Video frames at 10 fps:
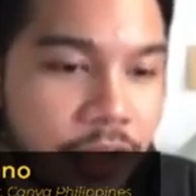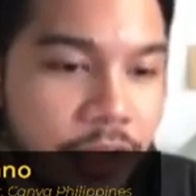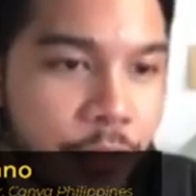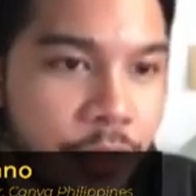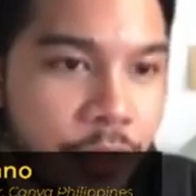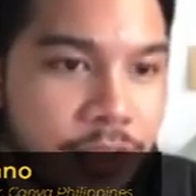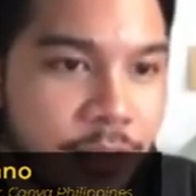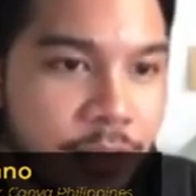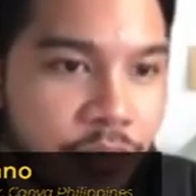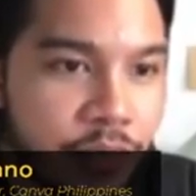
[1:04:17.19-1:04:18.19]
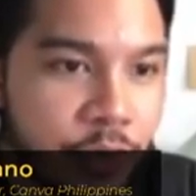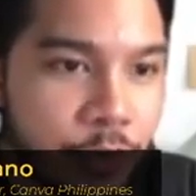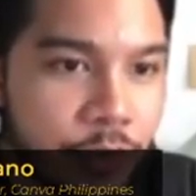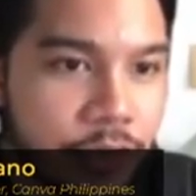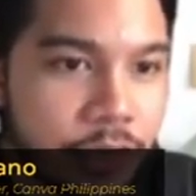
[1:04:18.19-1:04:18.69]
I want to make some of
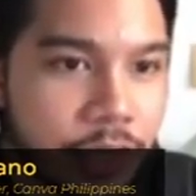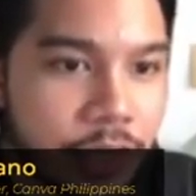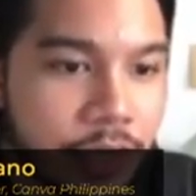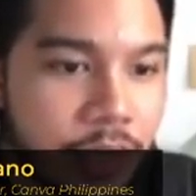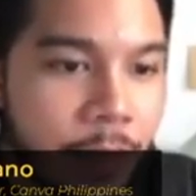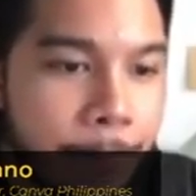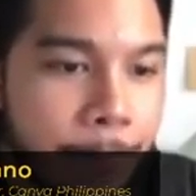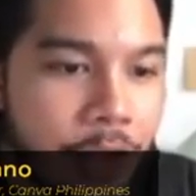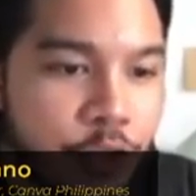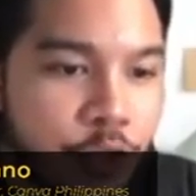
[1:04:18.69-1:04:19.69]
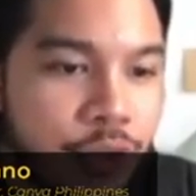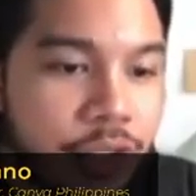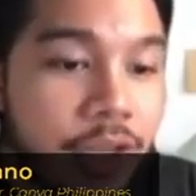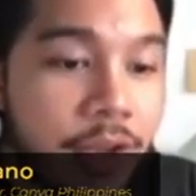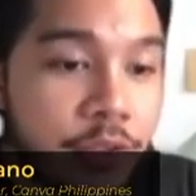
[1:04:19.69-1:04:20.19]
those by
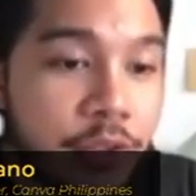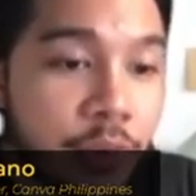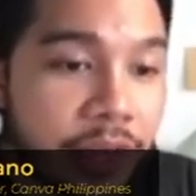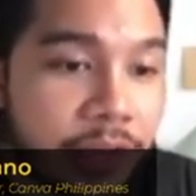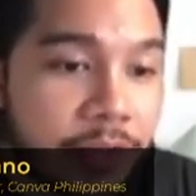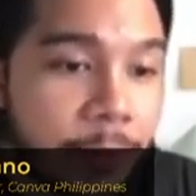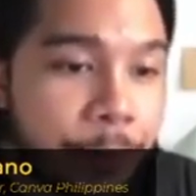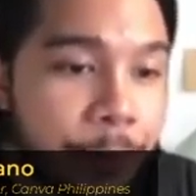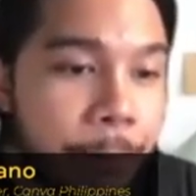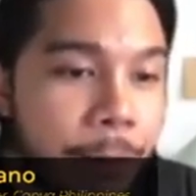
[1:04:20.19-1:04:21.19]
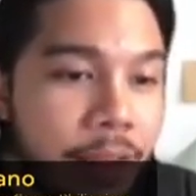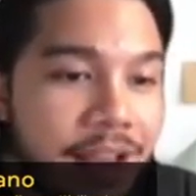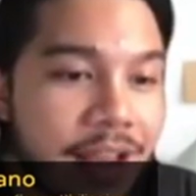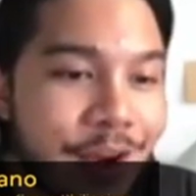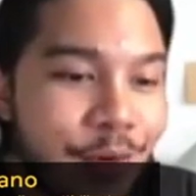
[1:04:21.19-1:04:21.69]
choosing a grid.
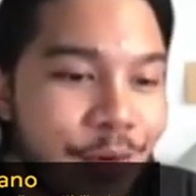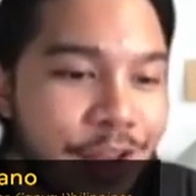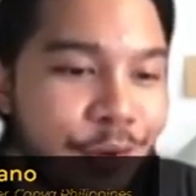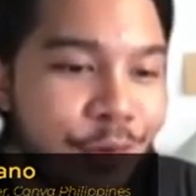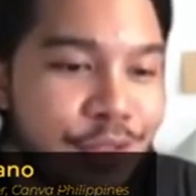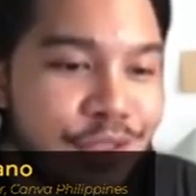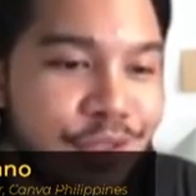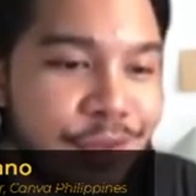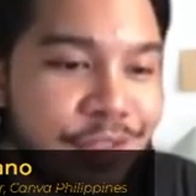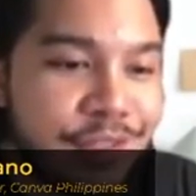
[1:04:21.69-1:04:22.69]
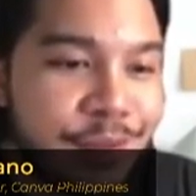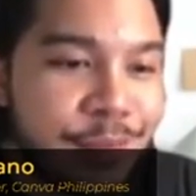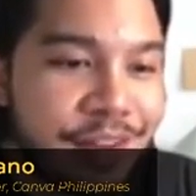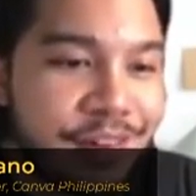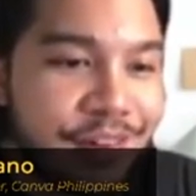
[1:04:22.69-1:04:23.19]
How is the grid gonna
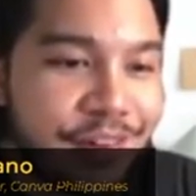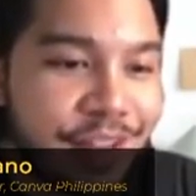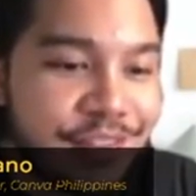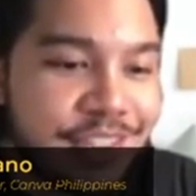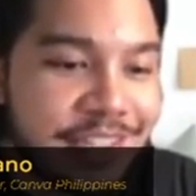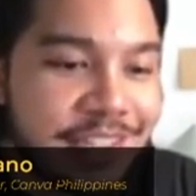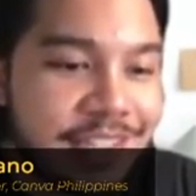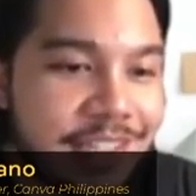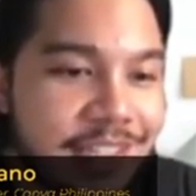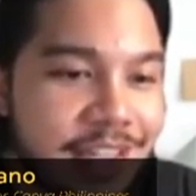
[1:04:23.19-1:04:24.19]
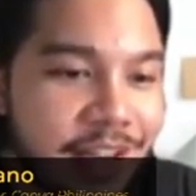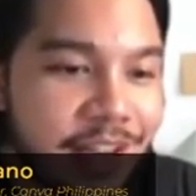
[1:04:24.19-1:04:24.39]
make our lives easy?